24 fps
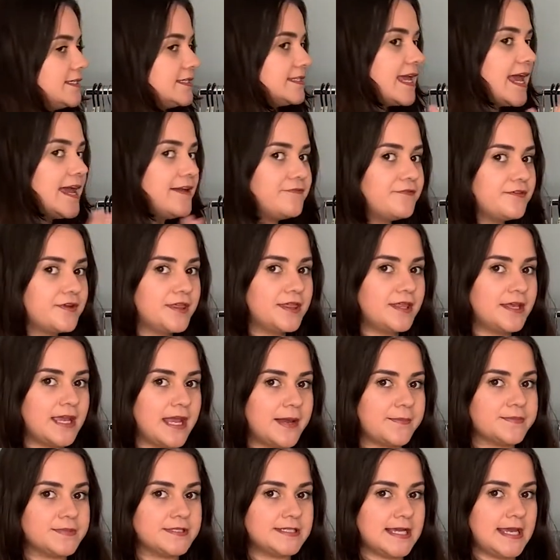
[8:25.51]
is everything
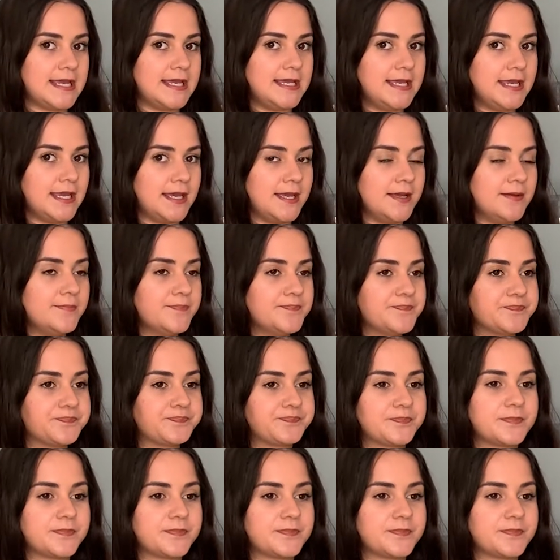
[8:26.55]
I'm taking